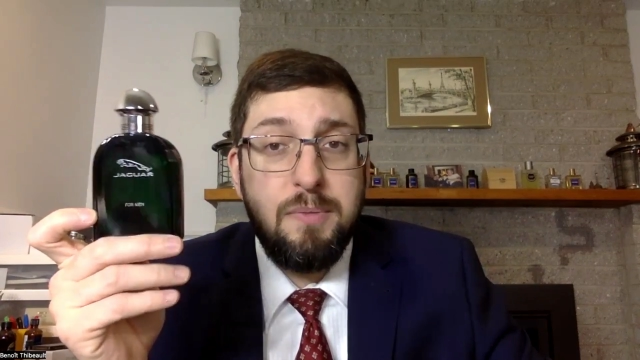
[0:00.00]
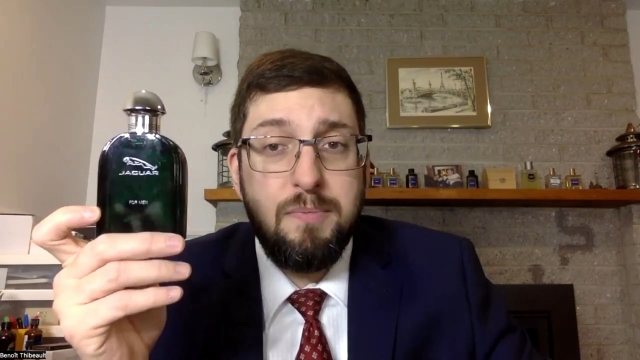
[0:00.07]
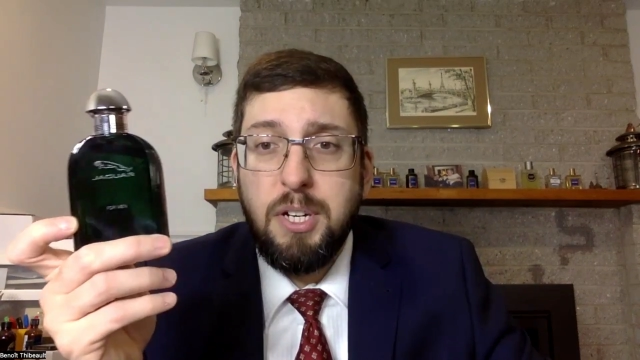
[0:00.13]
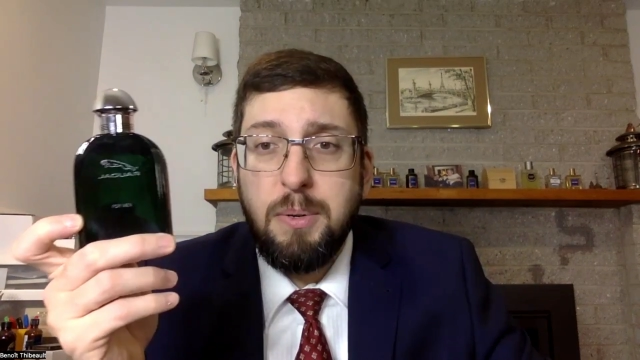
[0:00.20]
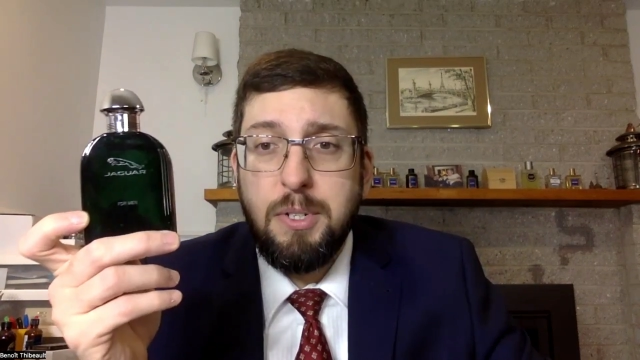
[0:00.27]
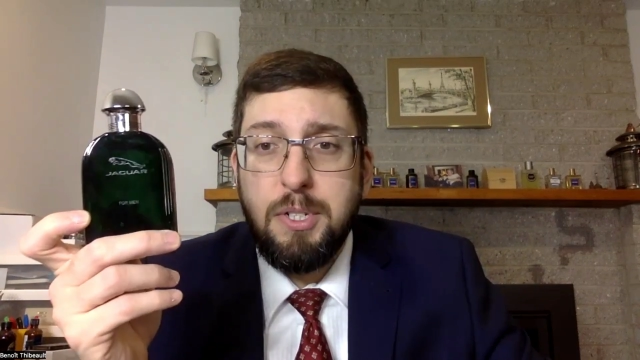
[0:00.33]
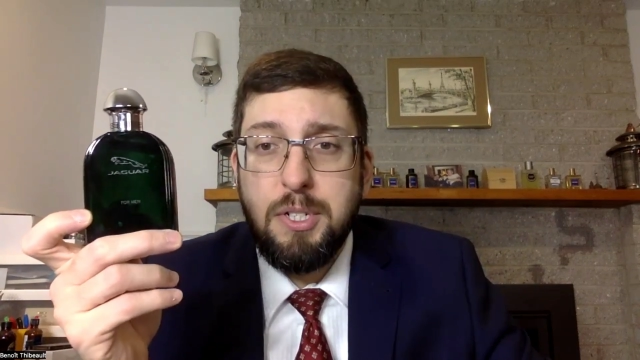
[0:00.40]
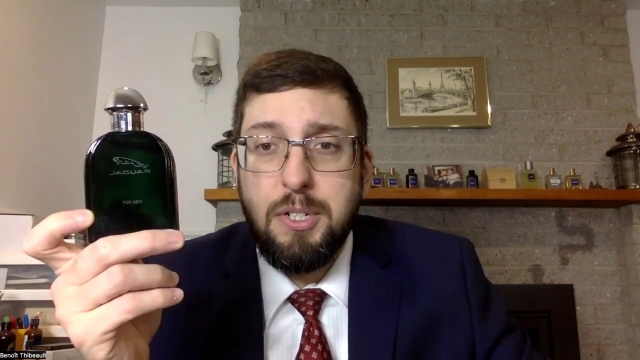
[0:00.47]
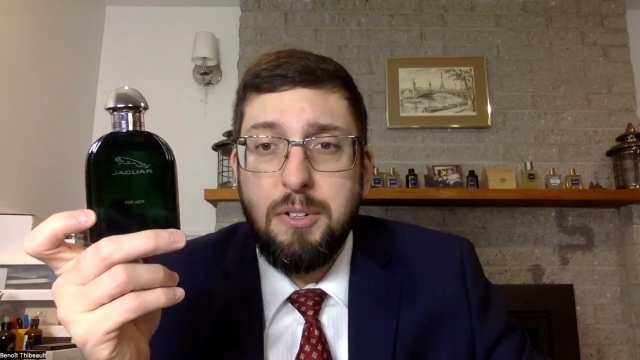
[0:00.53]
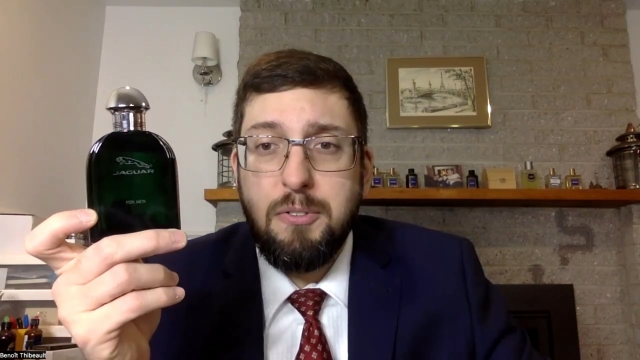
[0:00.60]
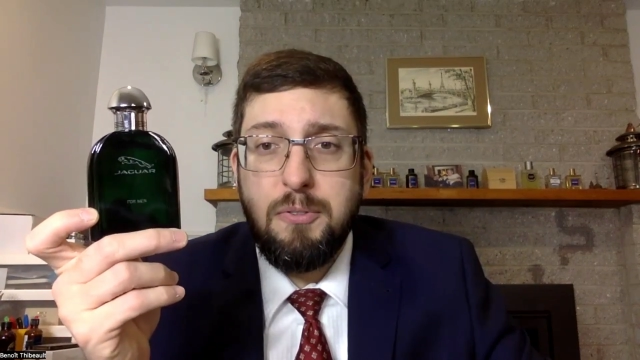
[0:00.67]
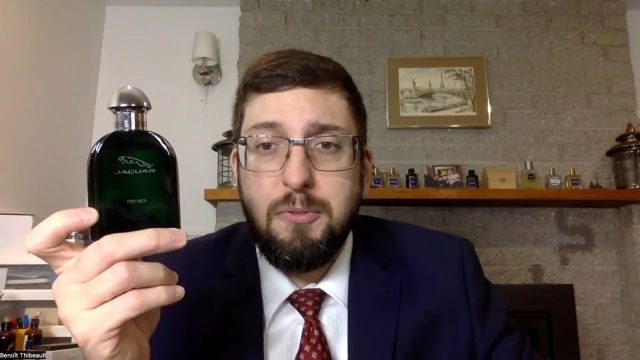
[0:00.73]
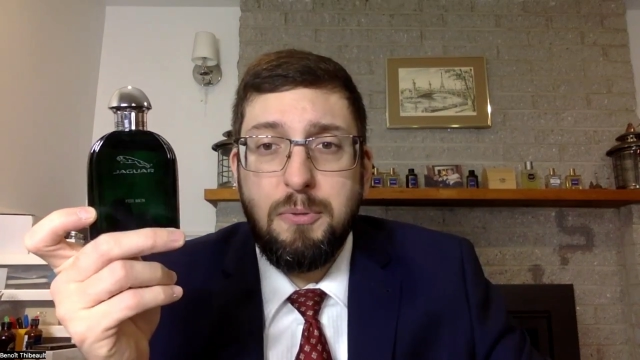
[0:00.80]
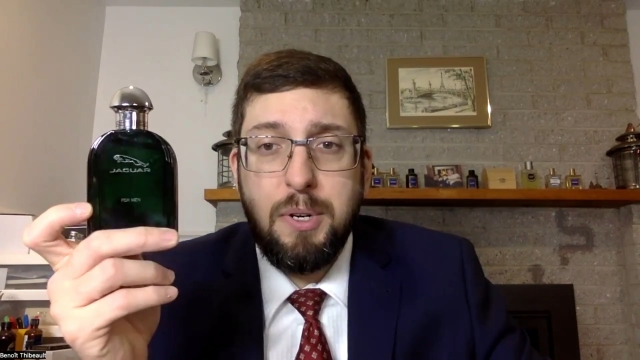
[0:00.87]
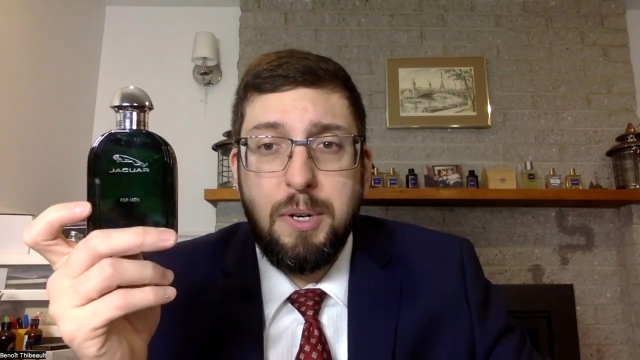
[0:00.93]
the original
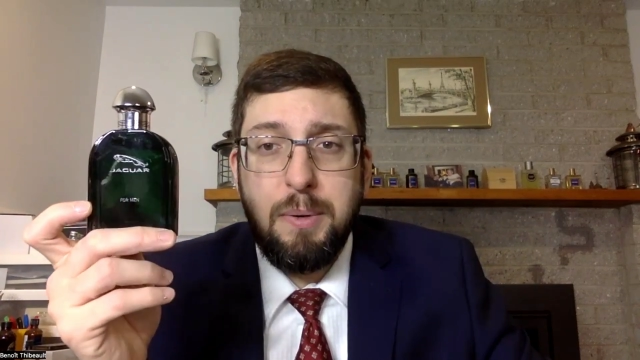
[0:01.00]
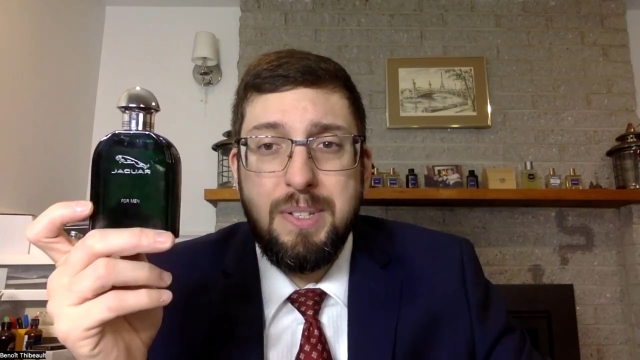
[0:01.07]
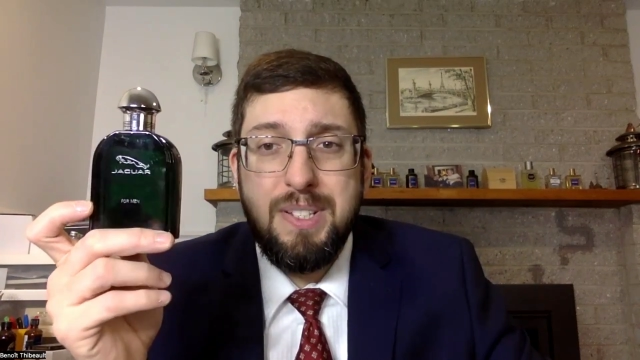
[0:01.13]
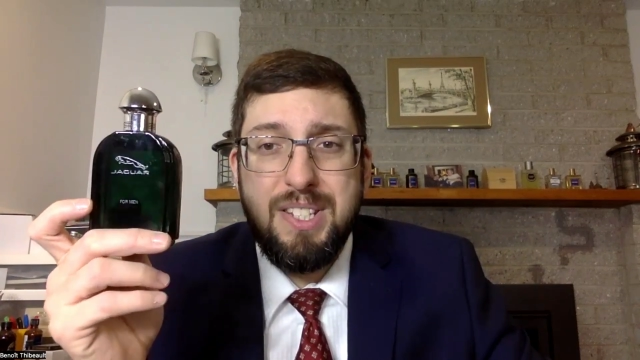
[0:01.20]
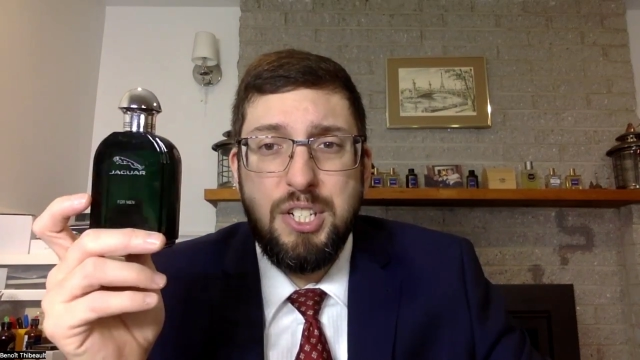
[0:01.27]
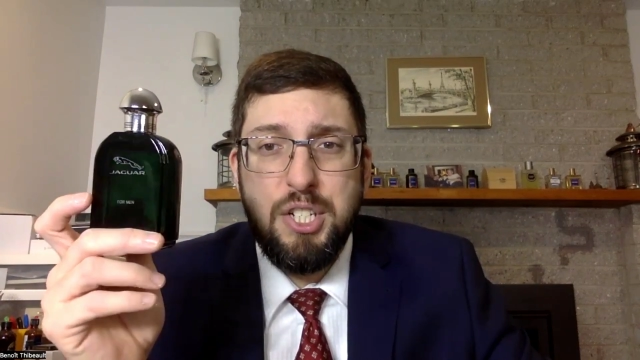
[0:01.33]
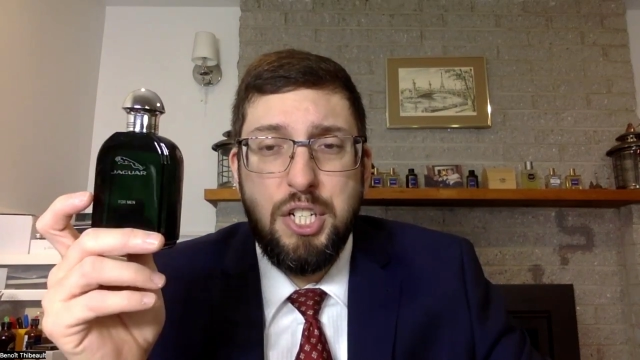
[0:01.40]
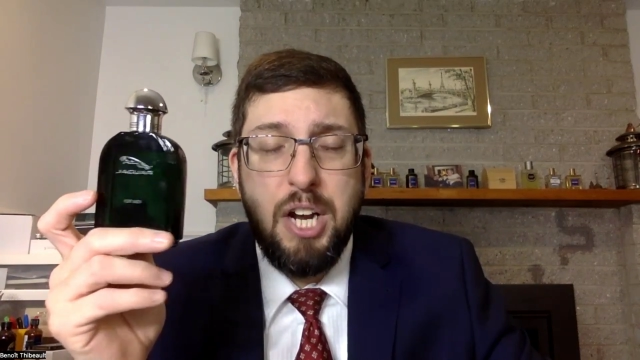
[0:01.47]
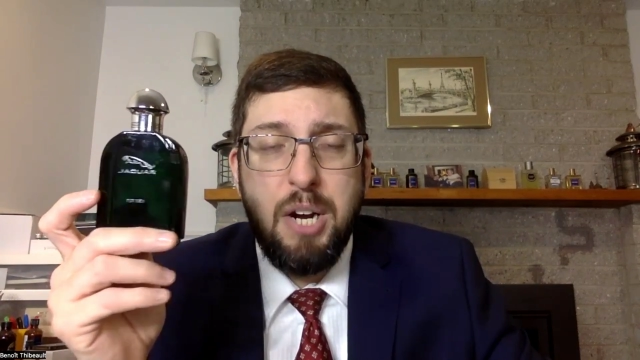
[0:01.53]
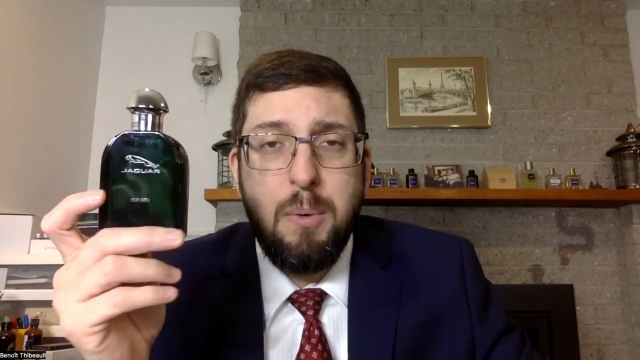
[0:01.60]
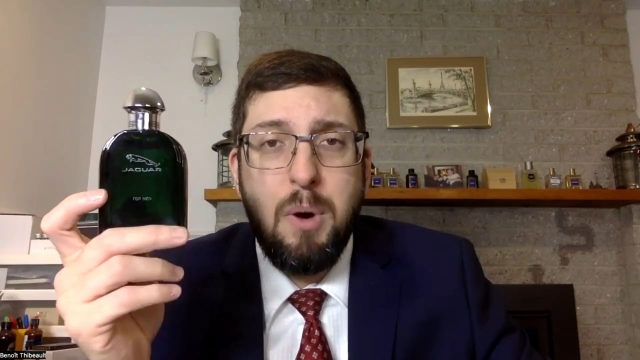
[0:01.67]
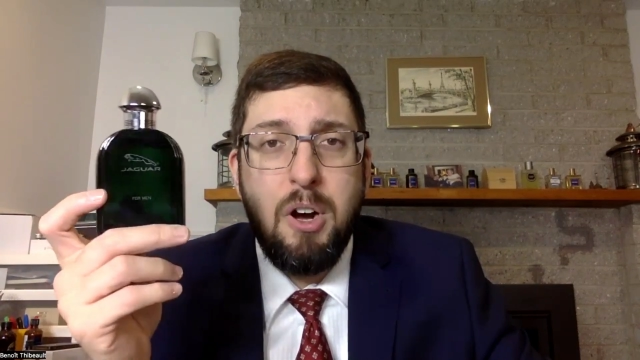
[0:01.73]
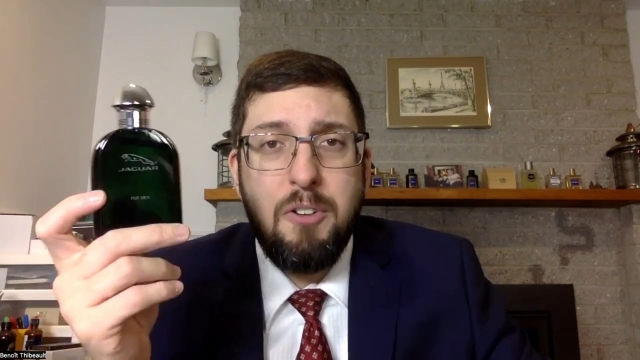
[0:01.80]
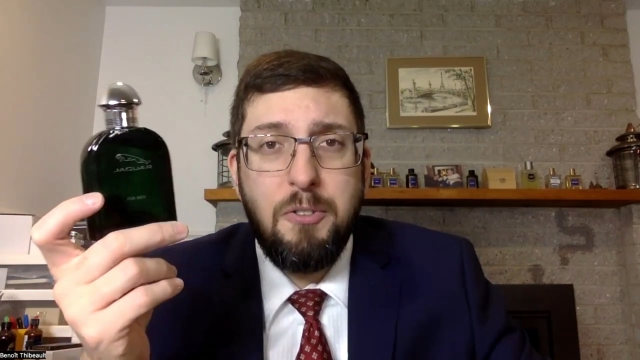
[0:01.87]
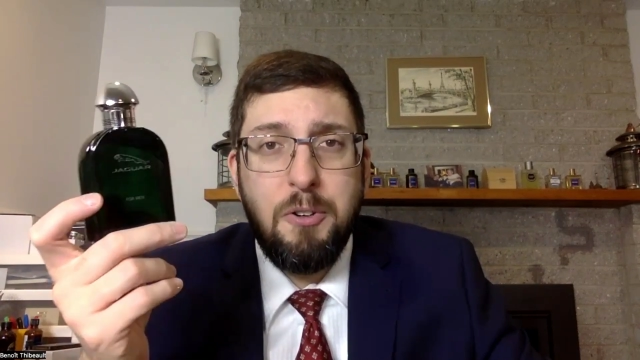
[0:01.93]
fragrance
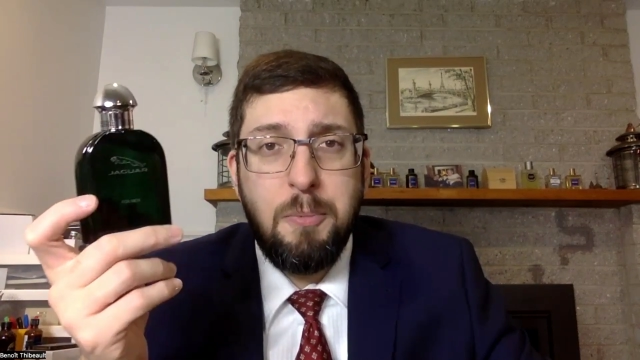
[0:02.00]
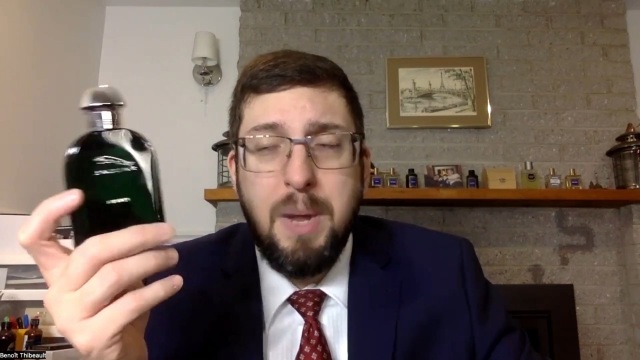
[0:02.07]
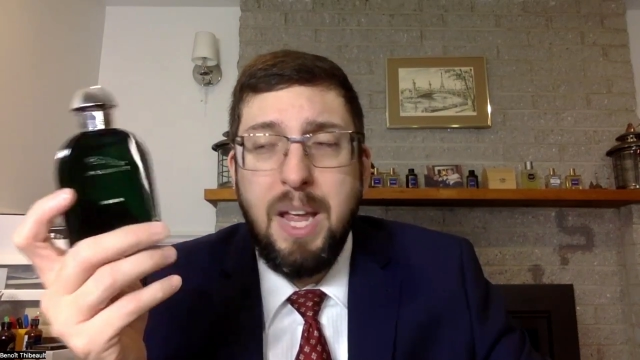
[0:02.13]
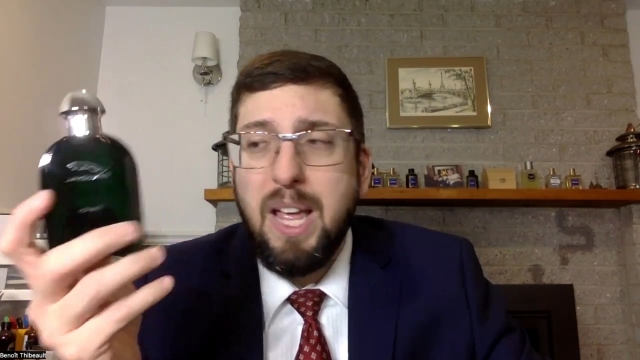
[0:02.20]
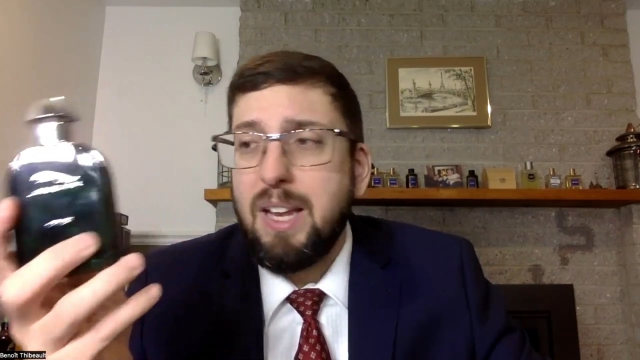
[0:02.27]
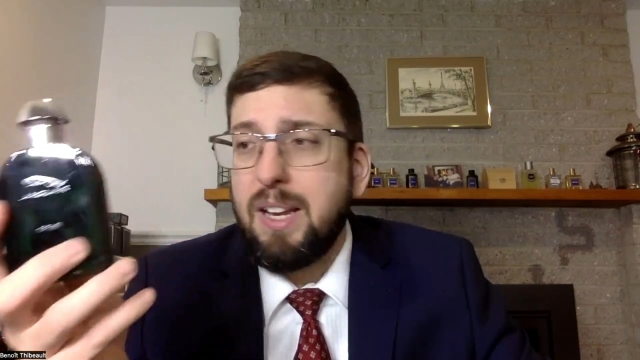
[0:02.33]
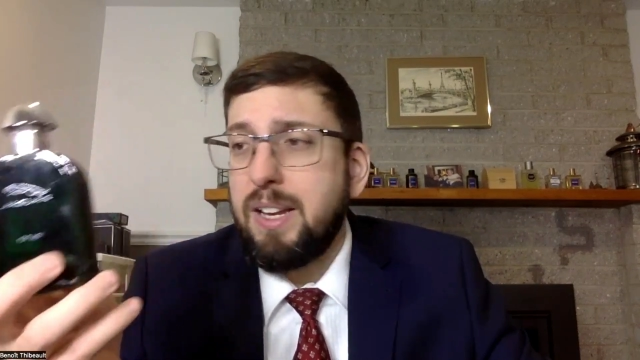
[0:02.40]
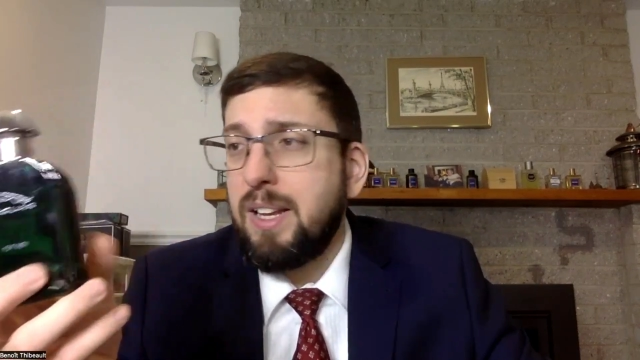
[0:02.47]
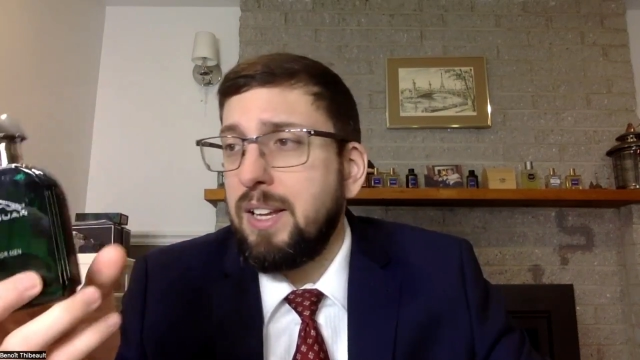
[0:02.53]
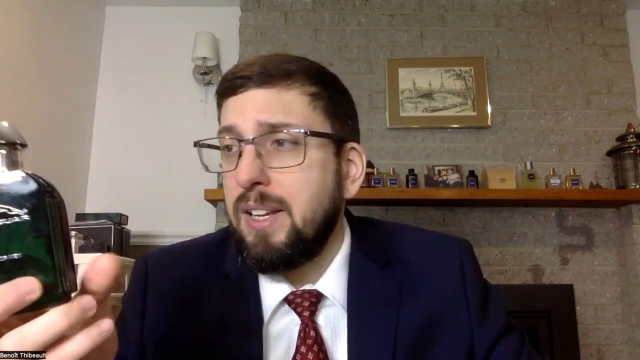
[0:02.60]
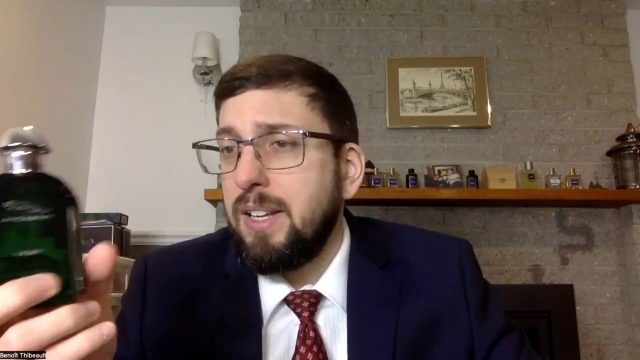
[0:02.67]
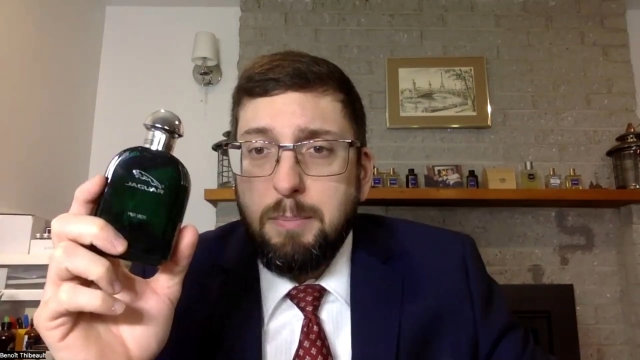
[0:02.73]
Jaguar for Men.